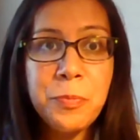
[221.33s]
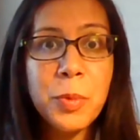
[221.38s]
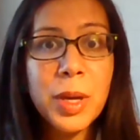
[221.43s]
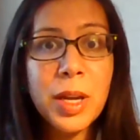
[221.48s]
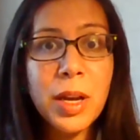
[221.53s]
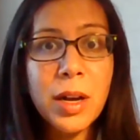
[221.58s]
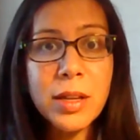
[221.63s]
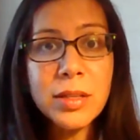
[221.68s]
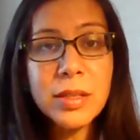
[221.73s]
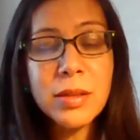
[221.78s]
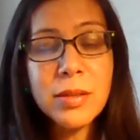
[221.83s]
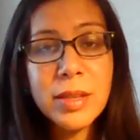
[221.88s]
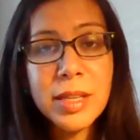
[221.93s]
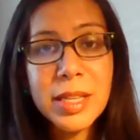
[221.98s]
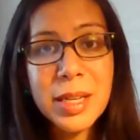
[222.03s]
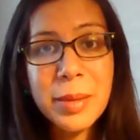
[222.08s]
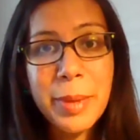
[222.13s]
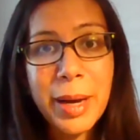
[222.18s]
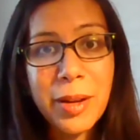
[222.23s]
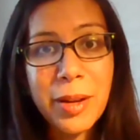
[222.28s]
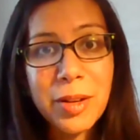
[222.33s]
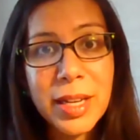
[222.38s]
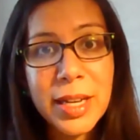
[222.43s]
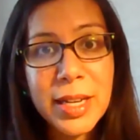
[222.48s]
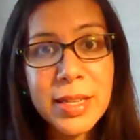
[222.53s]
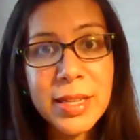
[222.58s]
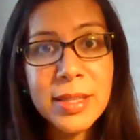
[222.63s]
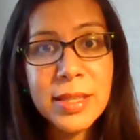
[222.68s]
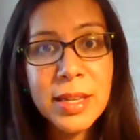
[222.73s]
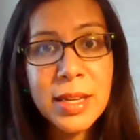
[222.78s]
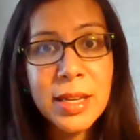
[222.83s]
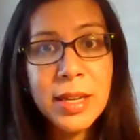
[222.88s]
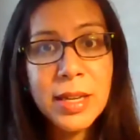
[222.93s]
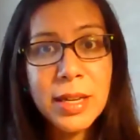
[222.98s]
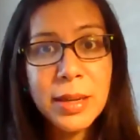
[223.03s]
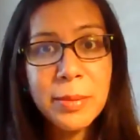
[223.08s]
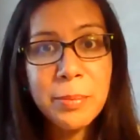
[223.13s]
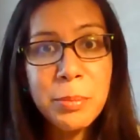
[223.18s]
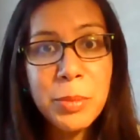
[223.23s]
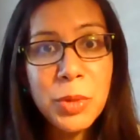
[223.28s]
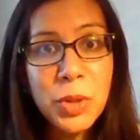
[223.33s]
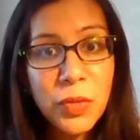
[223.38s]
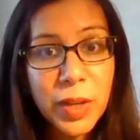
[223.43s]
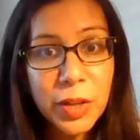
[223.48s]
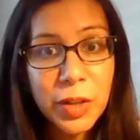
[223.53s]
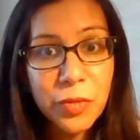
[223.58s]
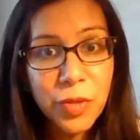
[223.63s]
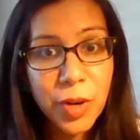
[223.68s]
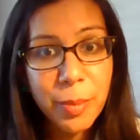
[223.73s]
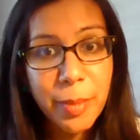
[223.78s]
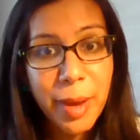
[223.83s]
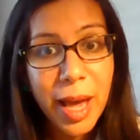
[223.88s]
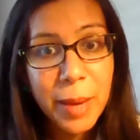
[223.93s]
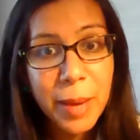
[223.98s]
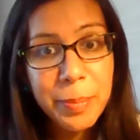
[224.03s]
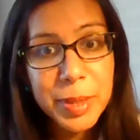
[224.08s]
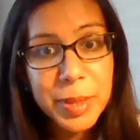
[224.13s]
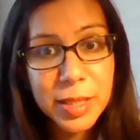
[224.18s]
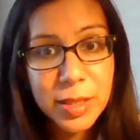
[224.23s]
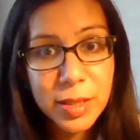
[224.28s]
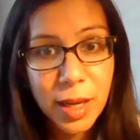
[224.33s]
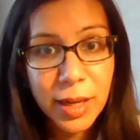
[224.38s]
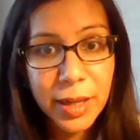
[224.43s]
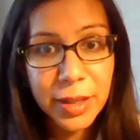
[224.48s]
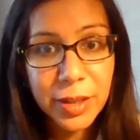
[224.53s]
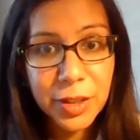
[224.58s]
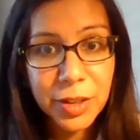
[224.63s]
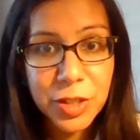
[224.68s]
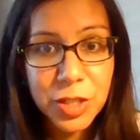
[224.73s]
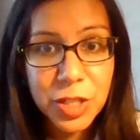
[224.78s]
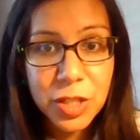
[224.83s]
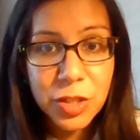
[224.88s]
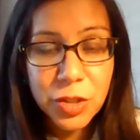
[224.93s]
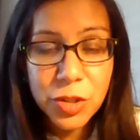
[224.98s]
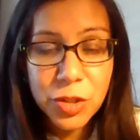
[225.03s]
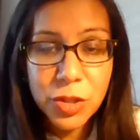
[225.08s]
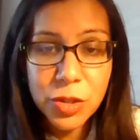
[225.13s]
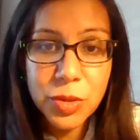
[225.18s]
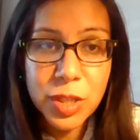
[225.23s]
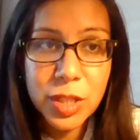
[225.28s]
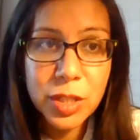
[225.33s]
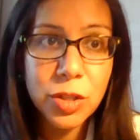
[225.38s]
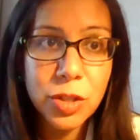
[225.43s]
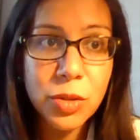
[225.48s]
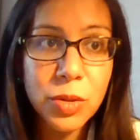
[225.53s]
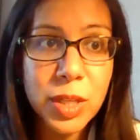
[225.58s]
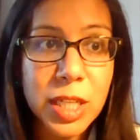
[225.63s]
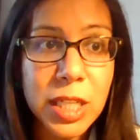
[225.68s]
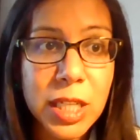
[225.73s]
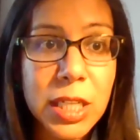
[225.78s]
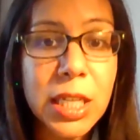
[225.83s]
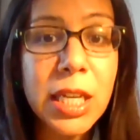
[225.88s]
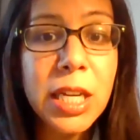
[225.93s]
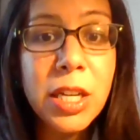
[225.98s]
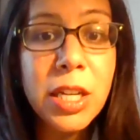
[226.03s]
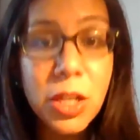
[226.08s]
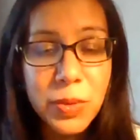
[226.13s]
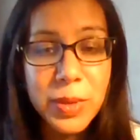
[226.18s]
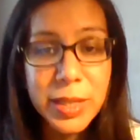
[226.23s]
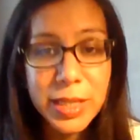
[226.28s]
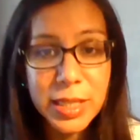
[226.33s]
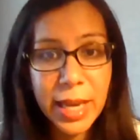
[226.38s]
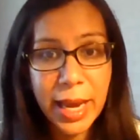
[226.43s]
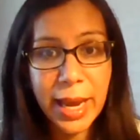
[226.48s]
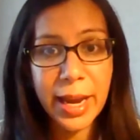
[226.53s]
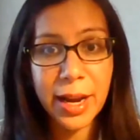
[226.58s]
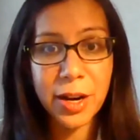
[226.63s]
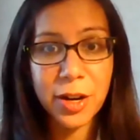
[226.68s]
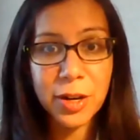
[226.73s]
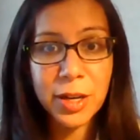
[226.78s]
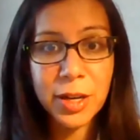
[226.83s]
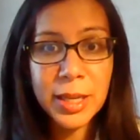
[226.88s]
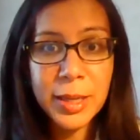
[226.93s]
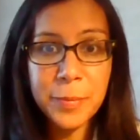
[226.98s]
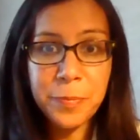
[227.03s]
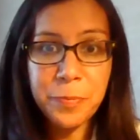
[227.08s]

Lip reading: We also think about it as moving from episodic to continuous care.